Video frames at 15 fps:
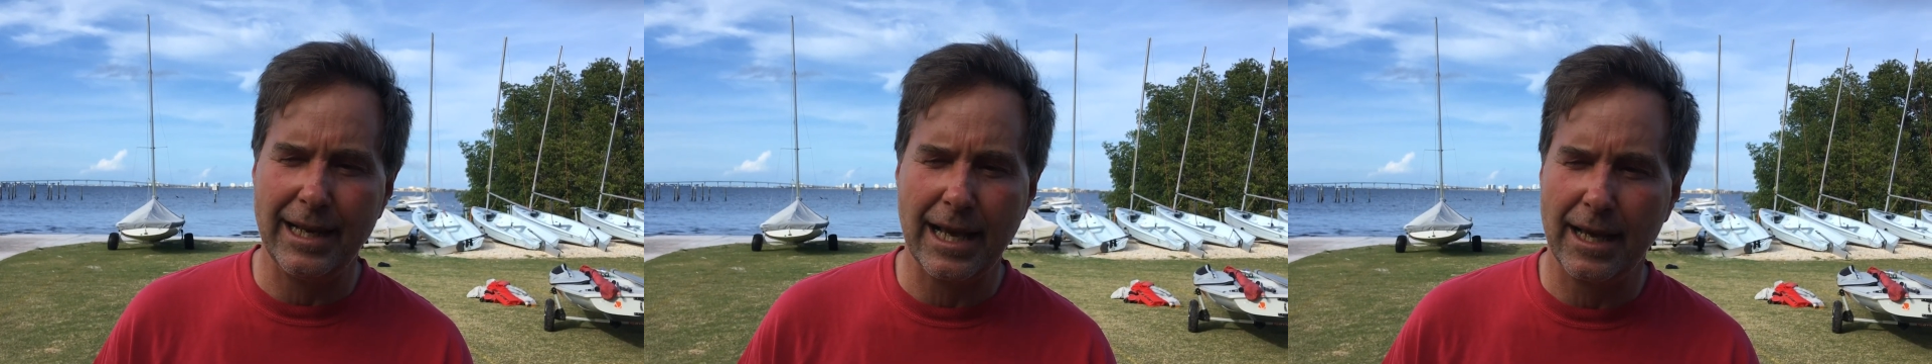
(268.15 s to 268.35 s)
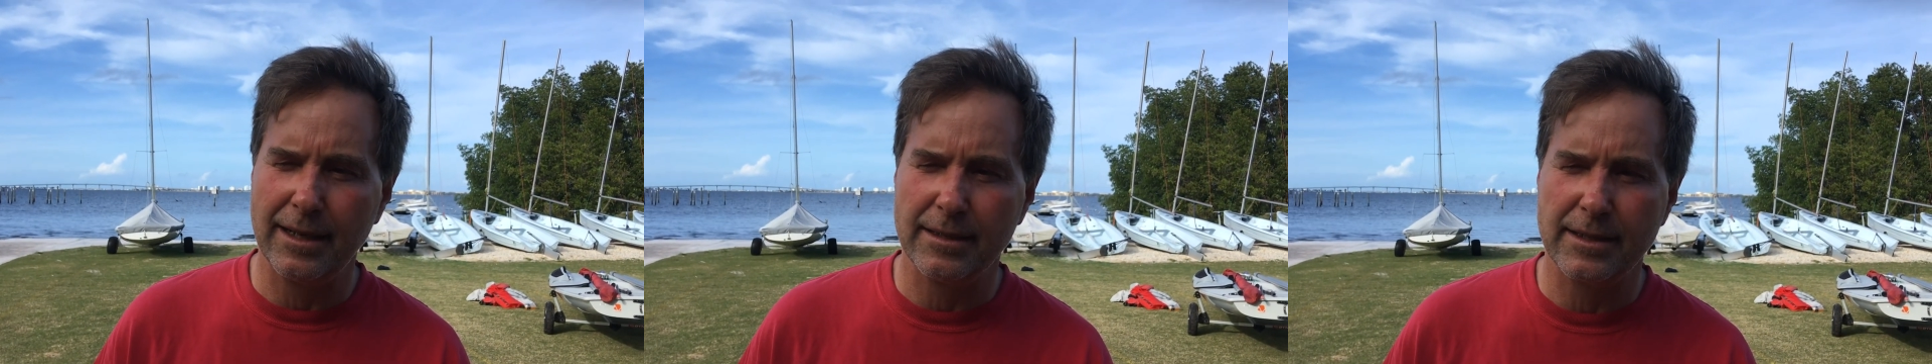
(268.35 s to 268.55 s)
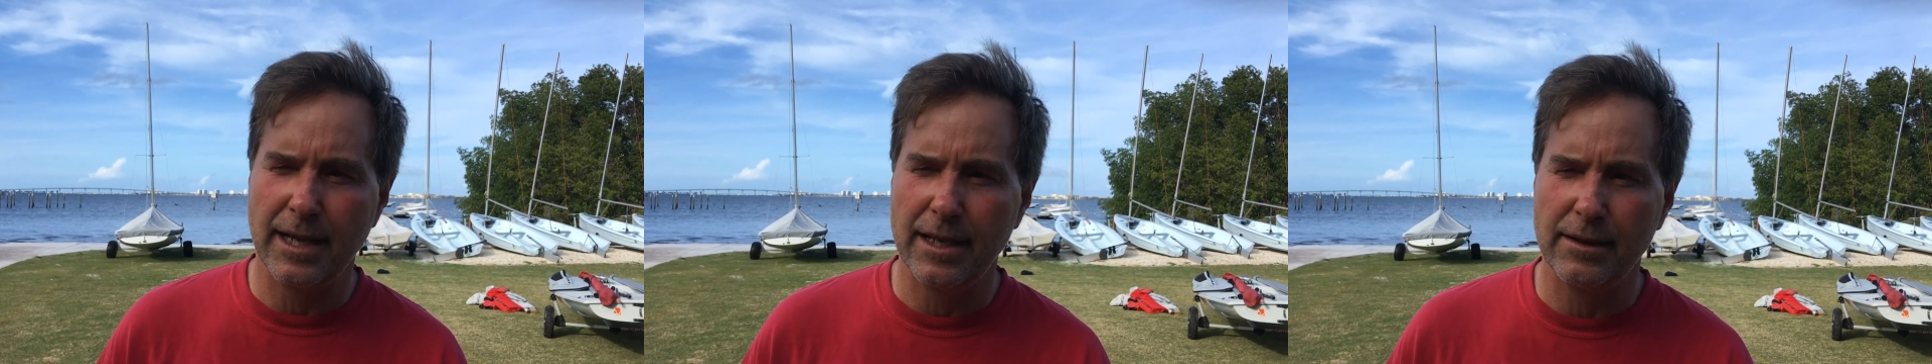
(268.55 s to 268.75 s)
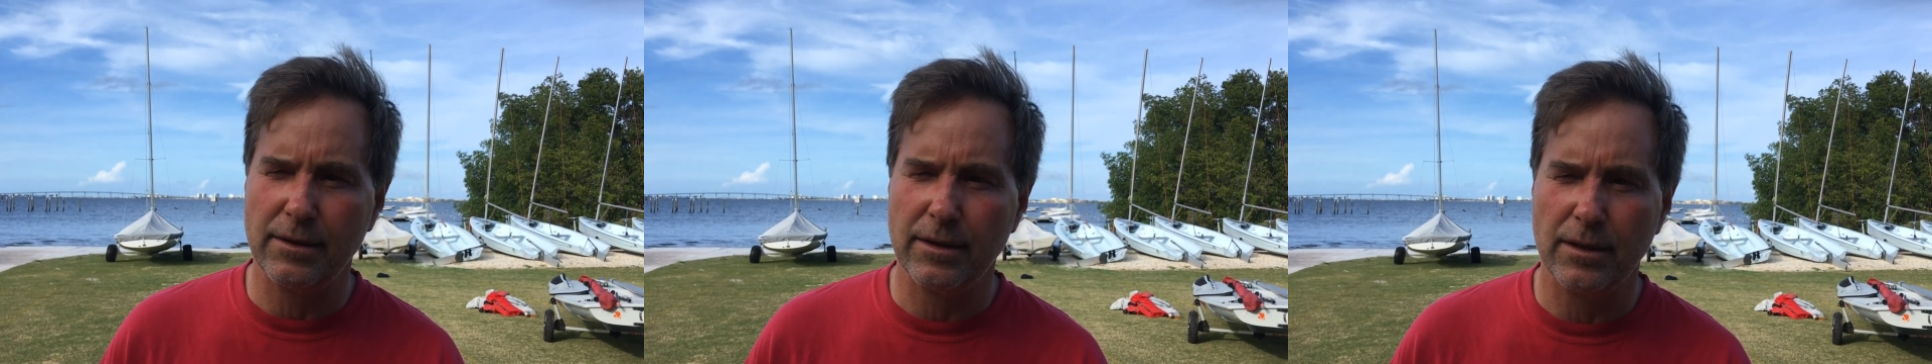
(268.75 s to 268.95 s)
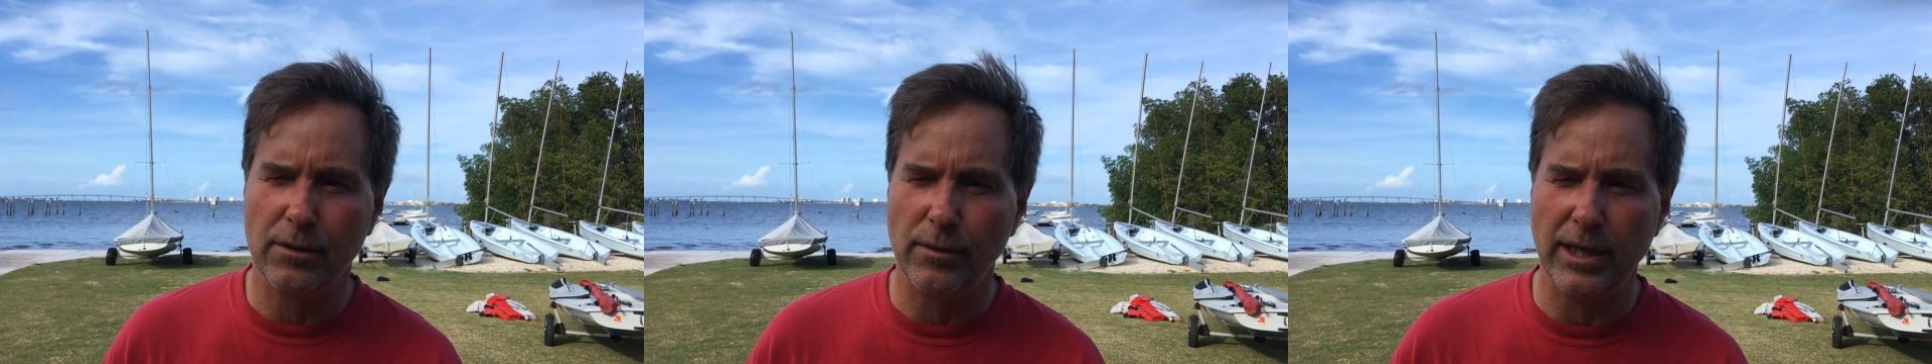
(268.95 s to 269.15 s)
8 out of
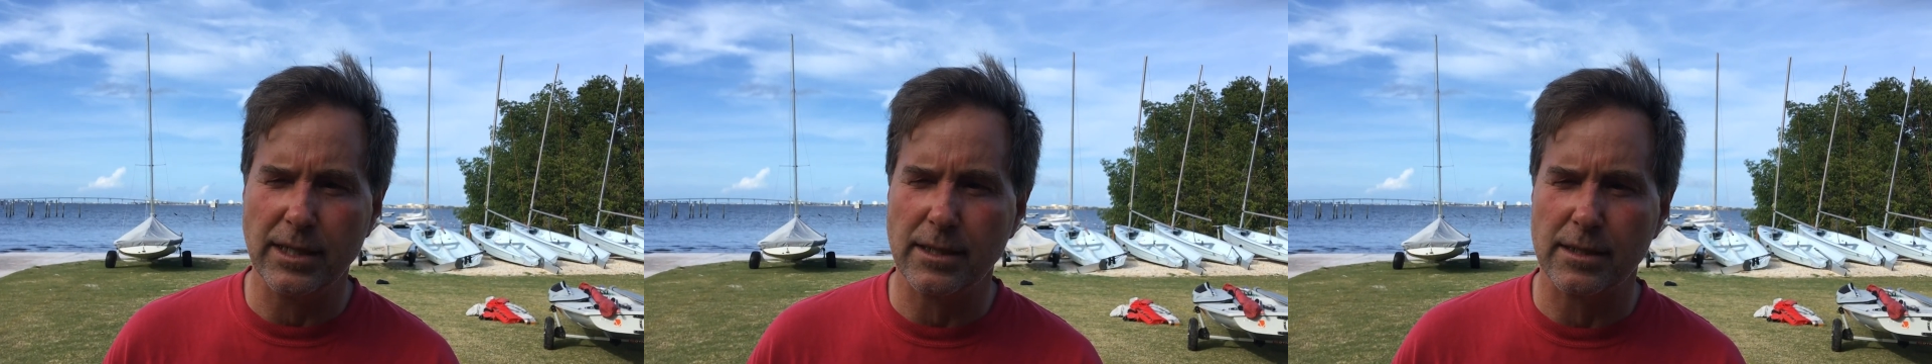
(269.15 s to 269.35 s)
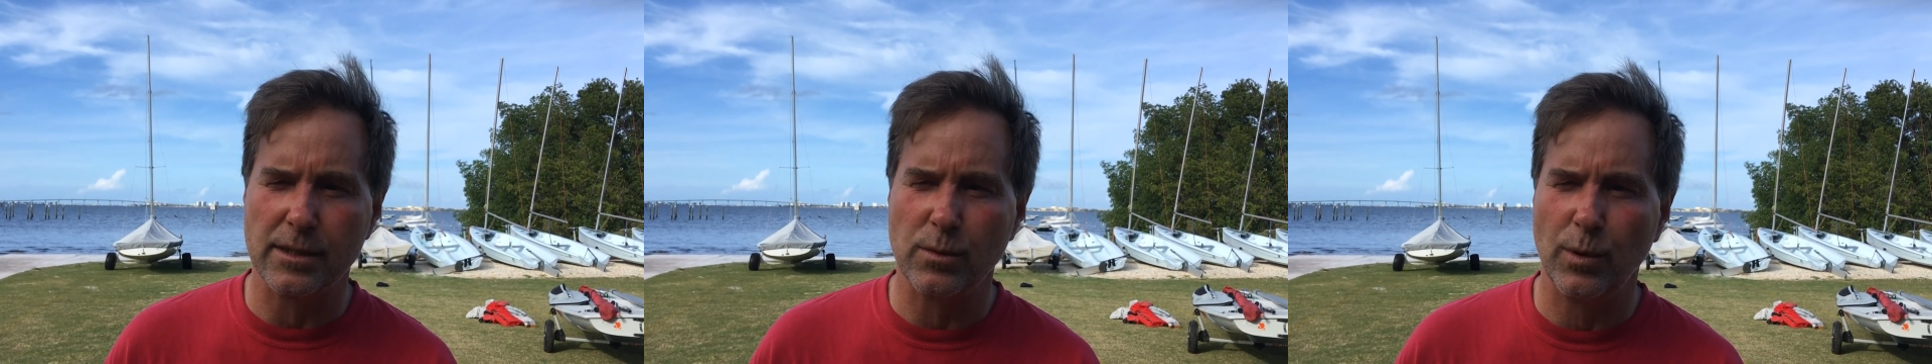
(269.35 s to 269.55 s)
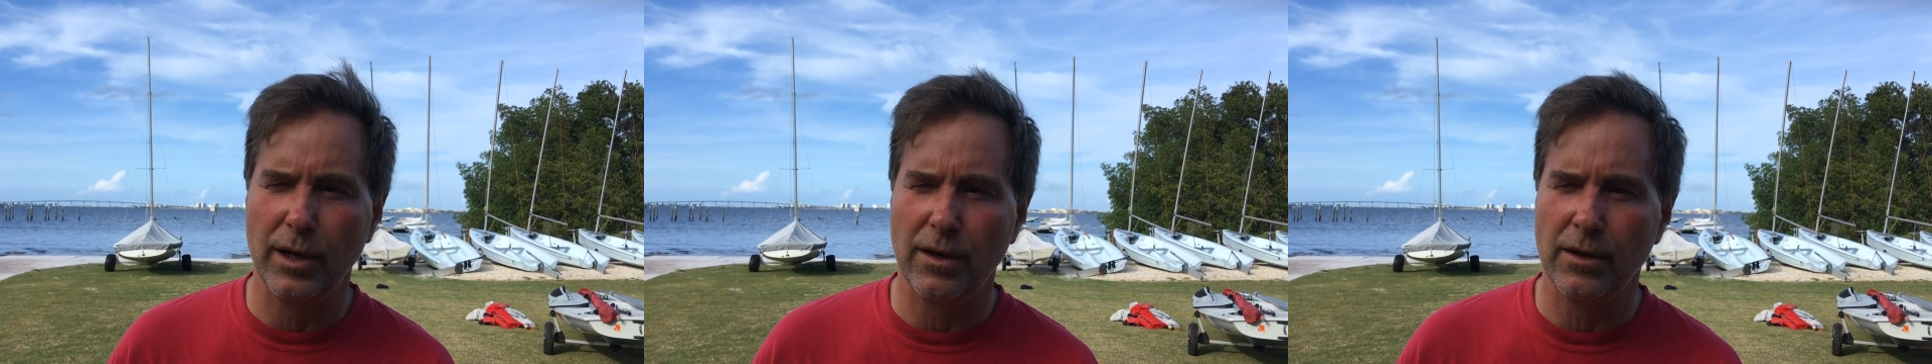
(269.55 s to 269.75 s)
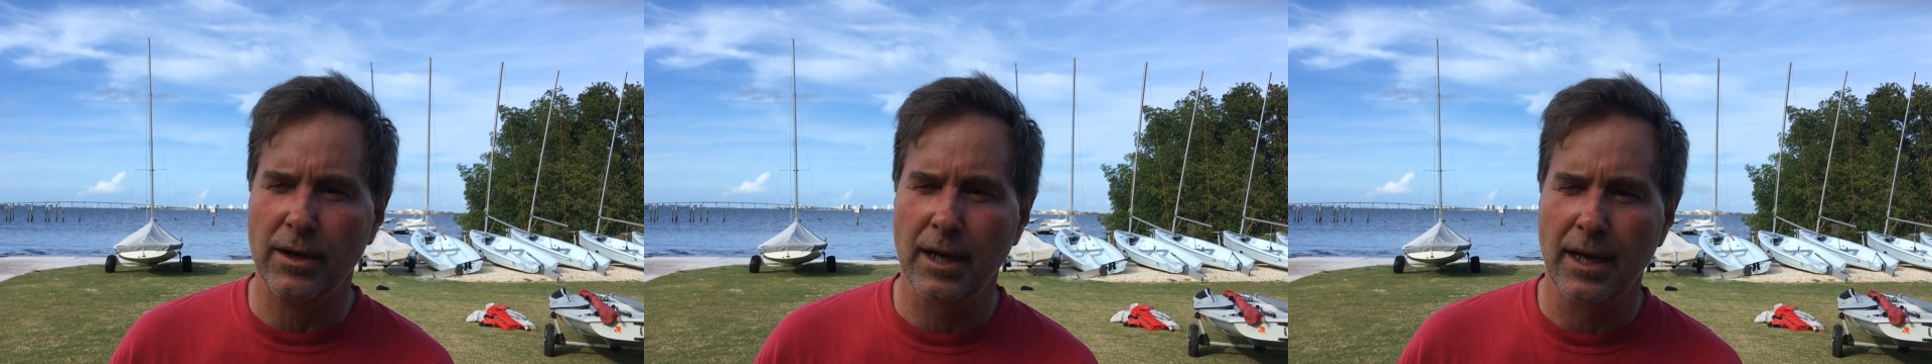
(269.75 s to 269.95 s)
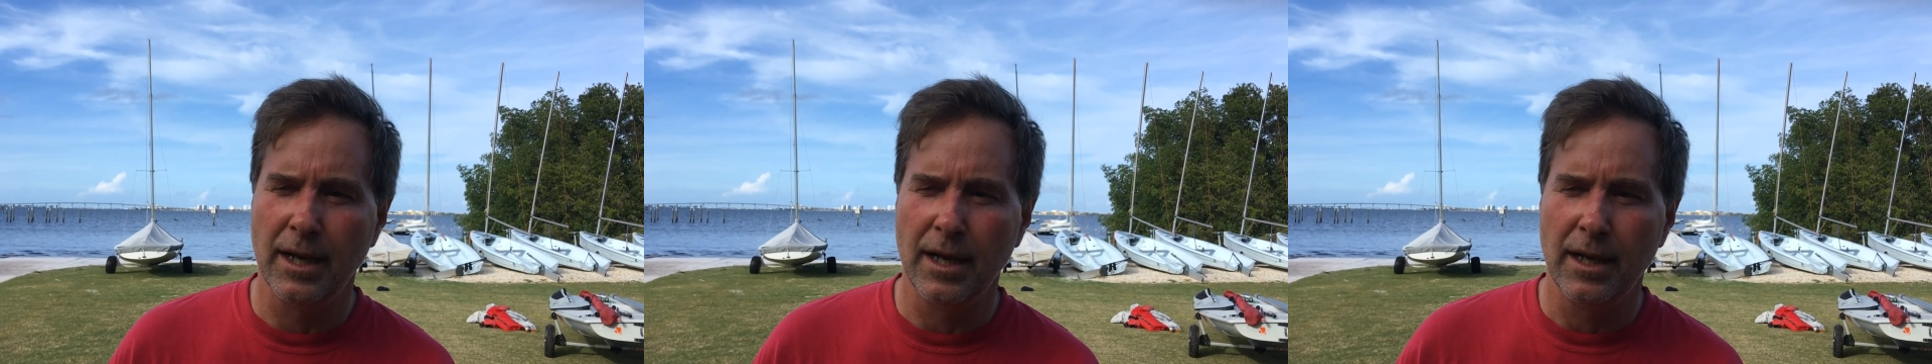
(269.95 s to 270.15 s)
10 races
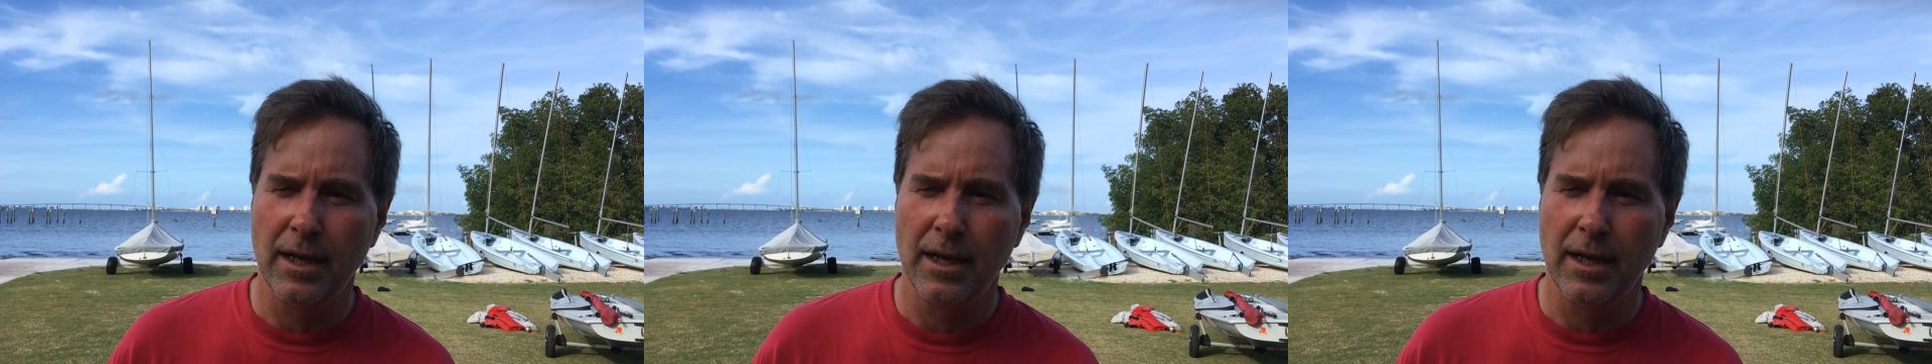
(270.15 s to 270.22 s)
where